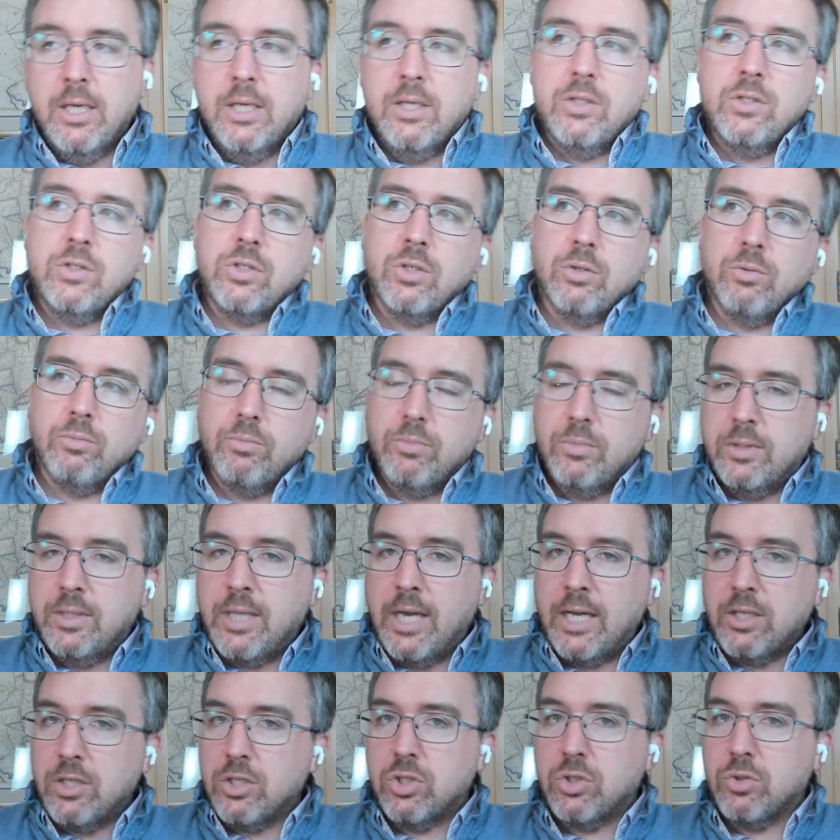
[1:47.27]
And so
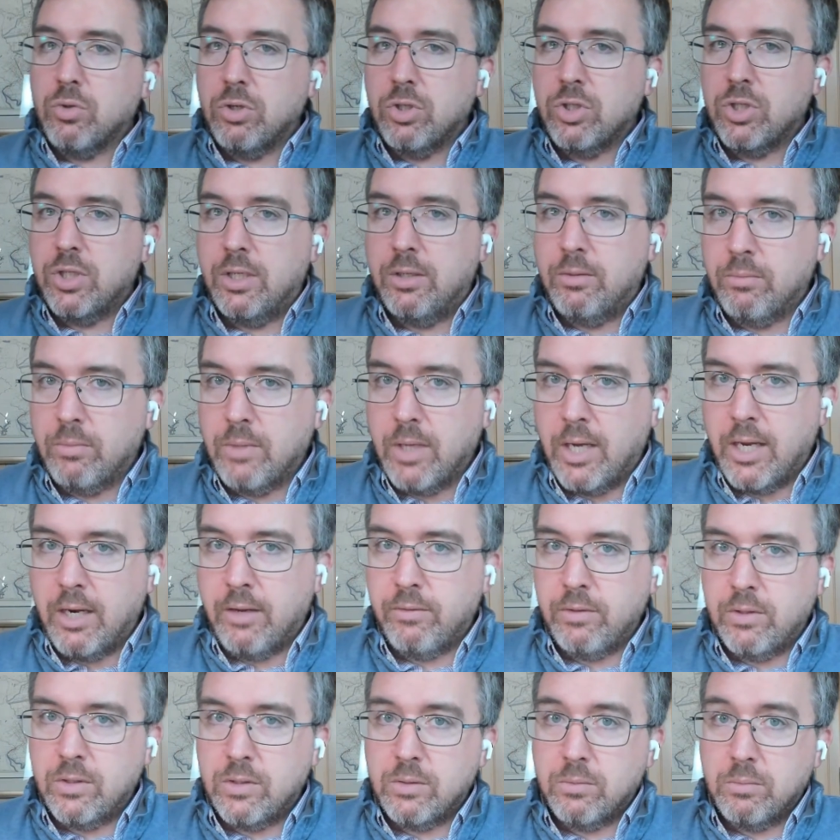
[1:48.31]
that distortion kind of
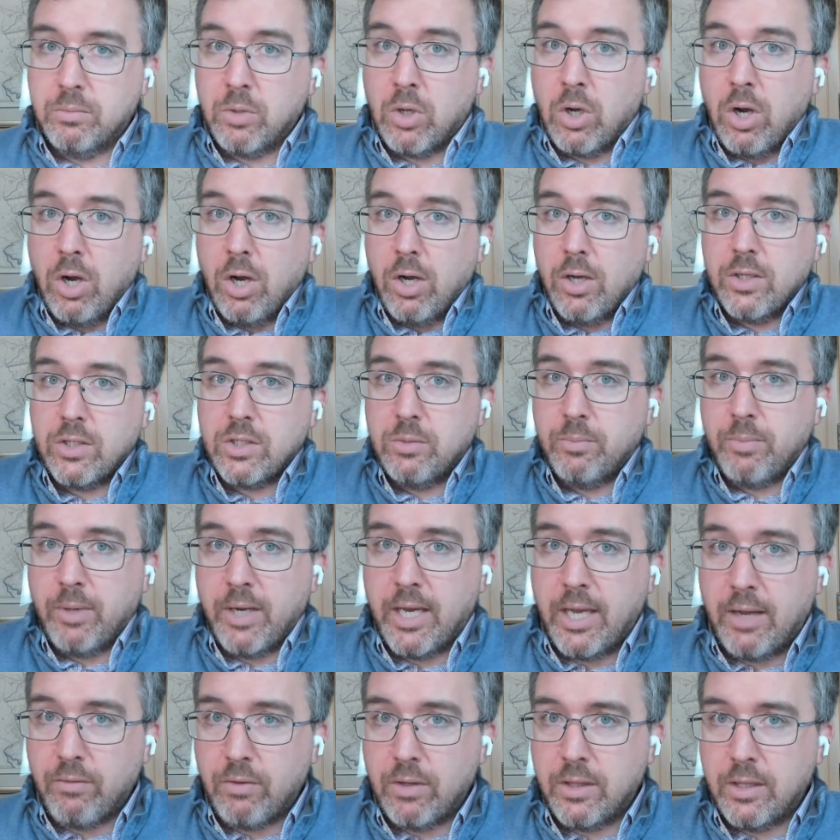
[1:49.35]
is caused
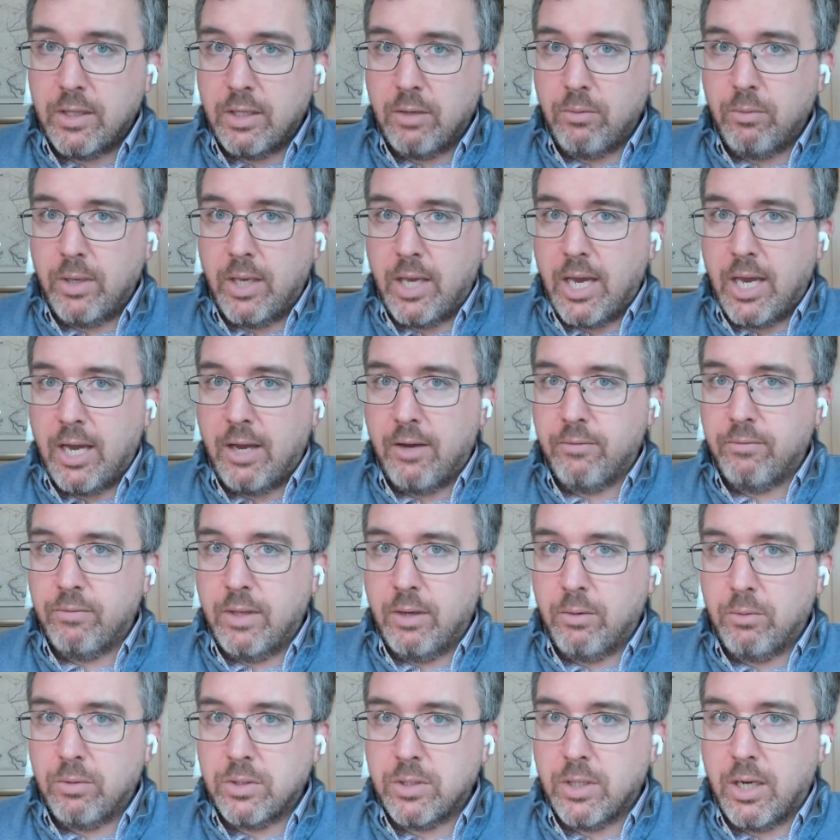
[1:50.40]
by everything that we have
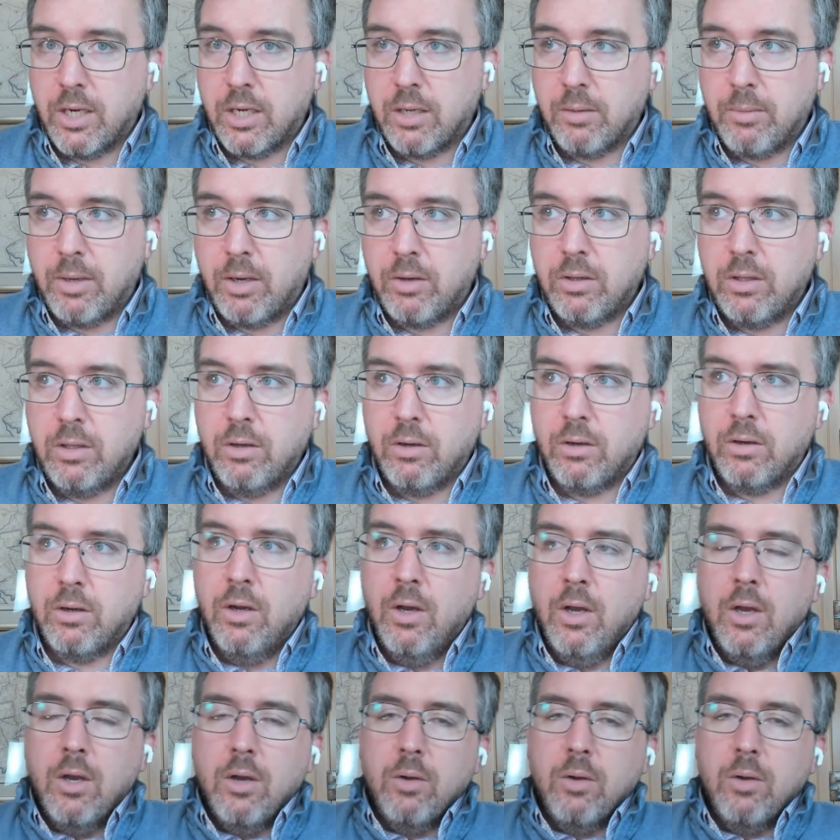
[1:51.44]
that we're talking about here.